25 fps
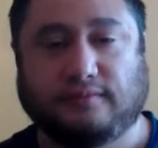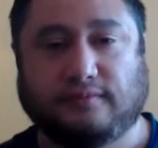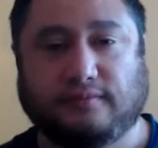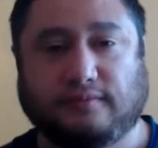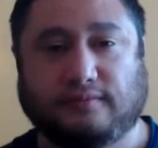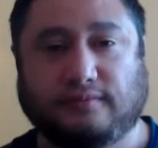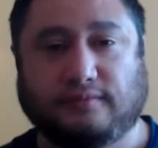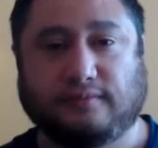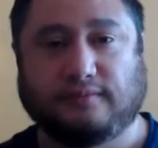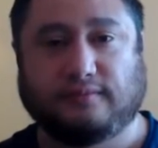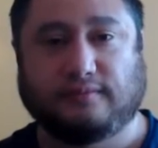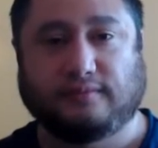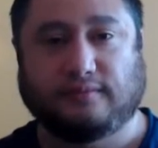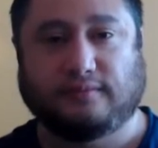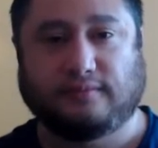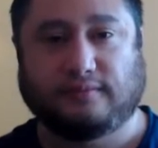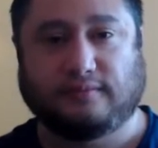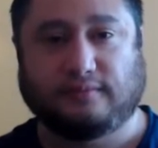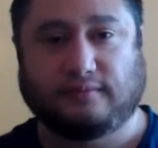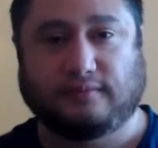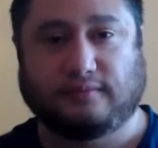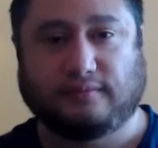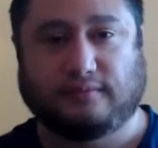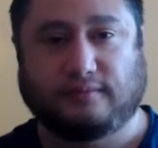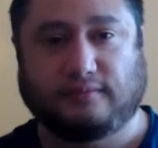
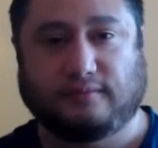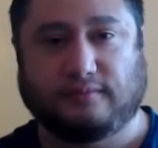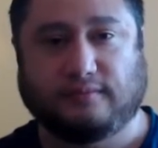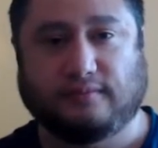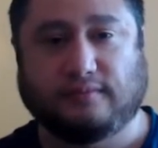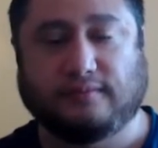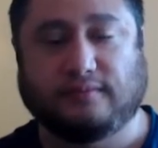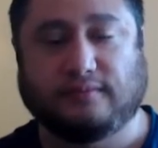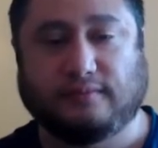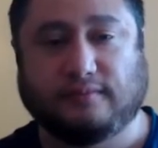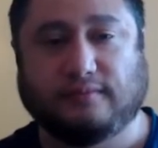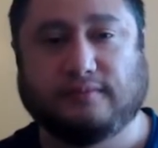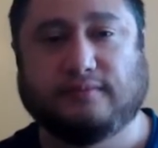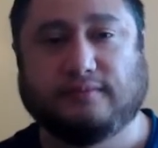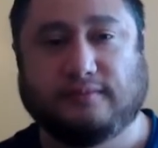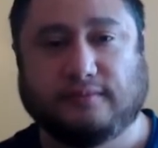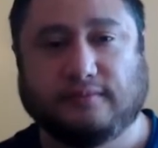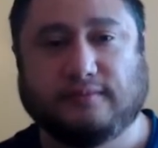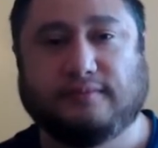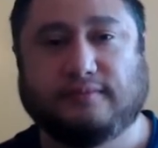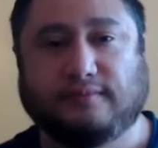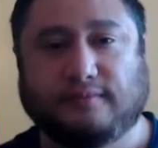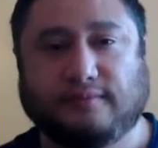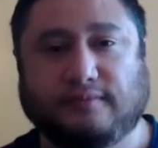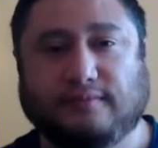
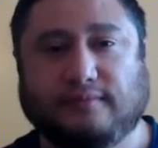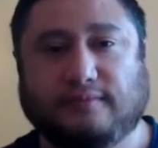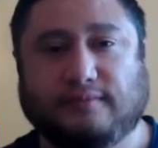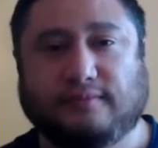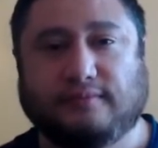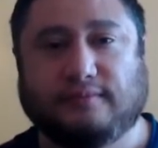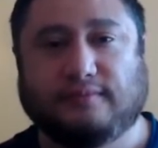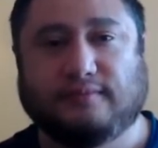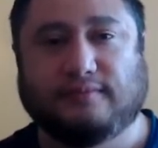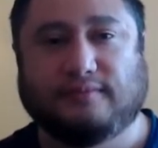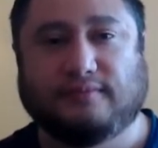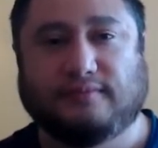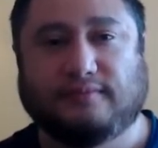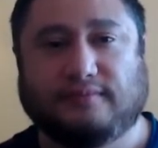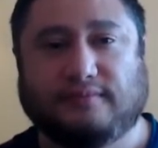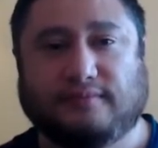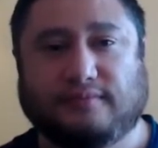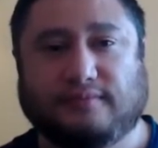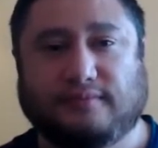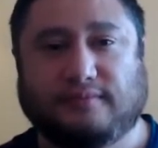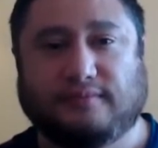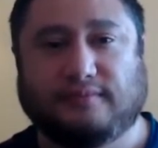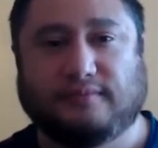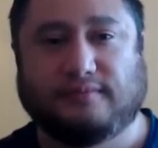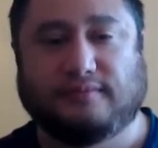
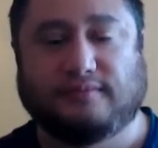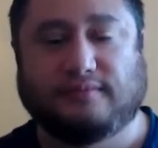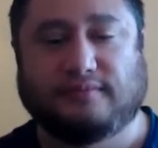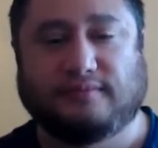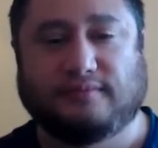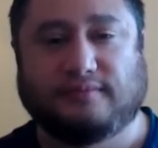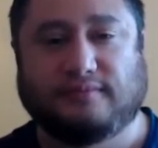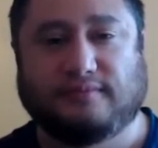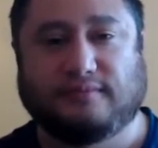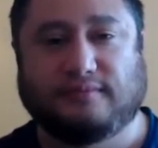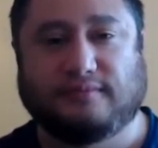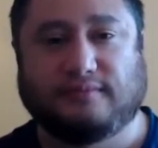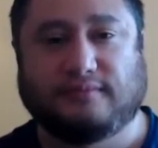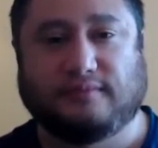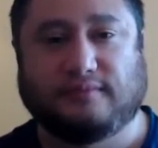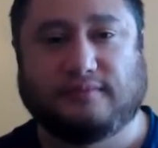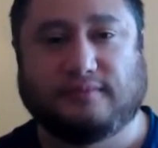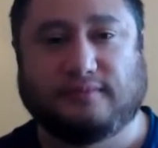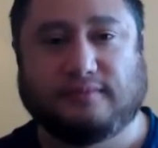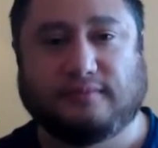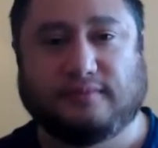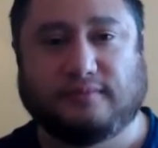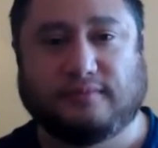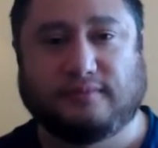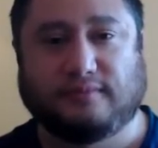
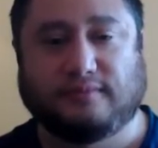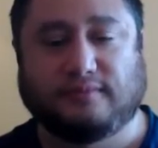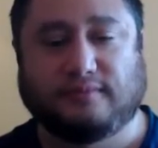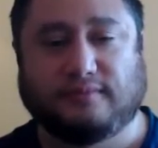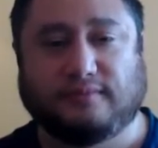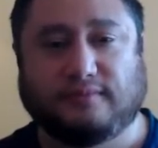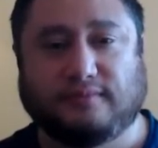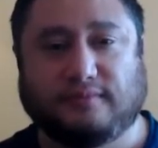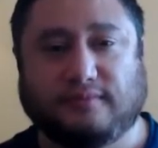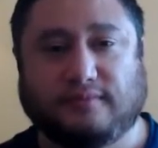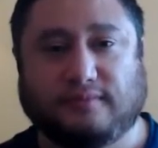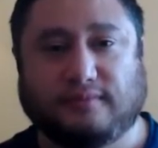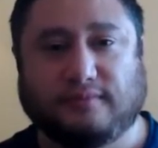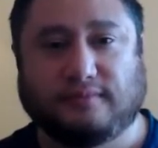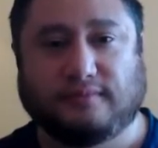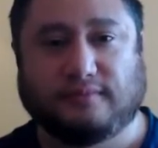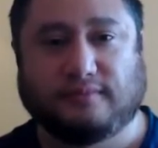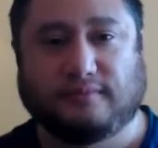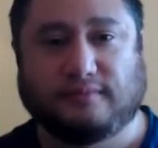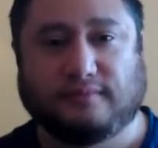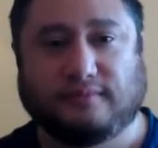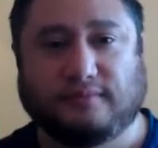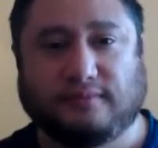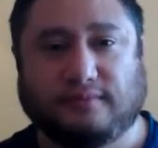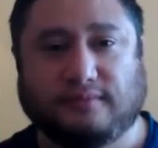
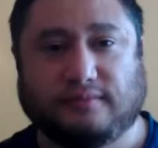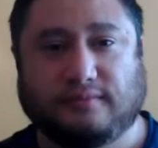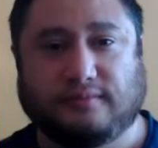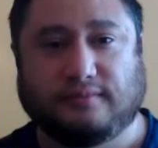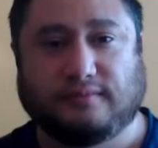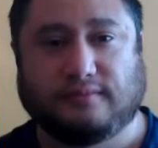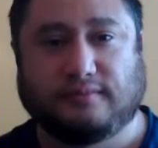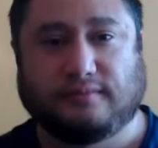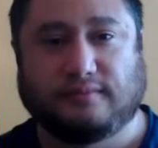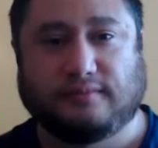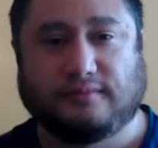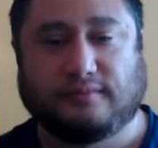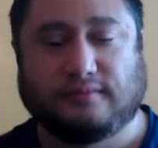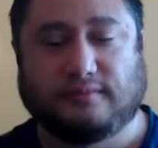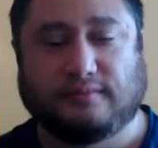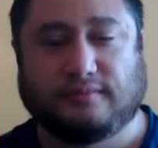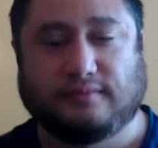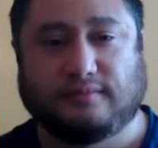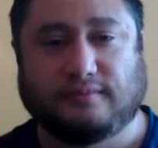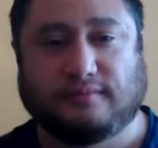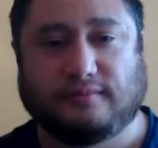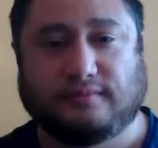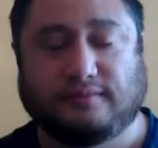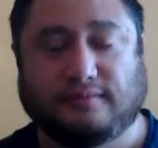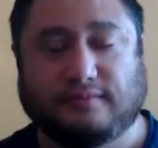
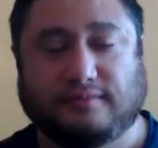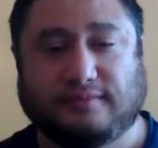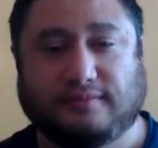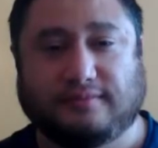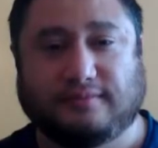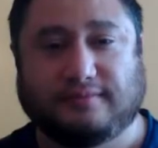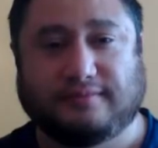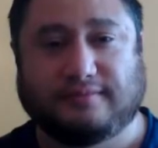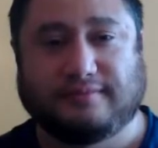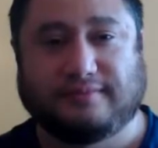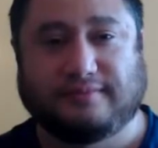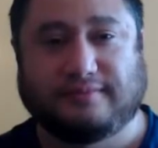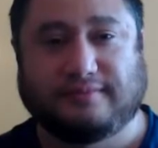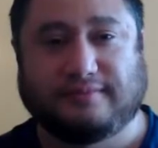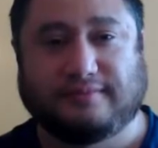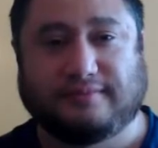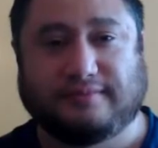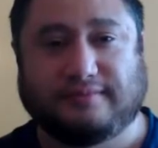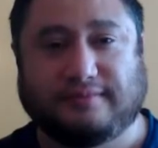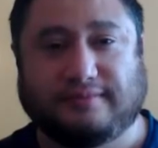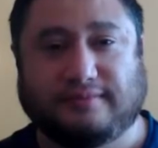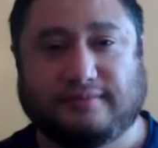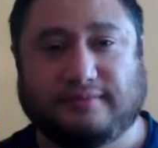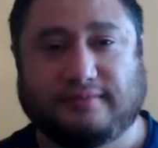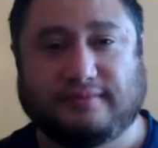
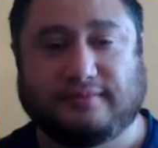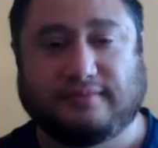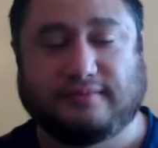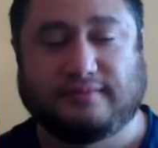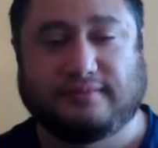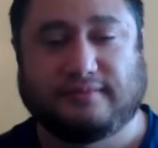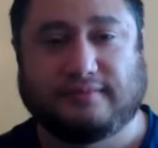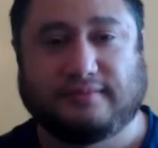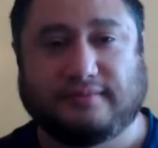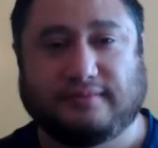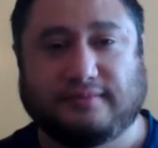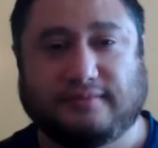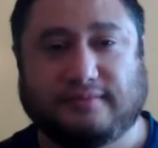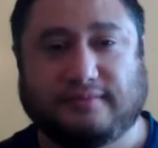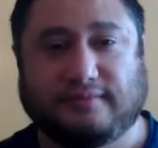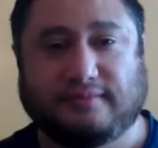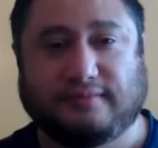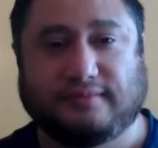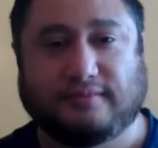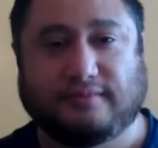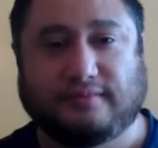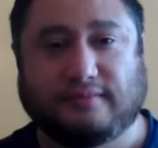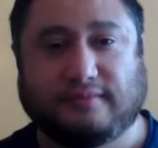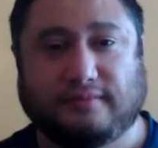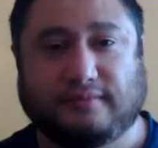This person isn't speaking.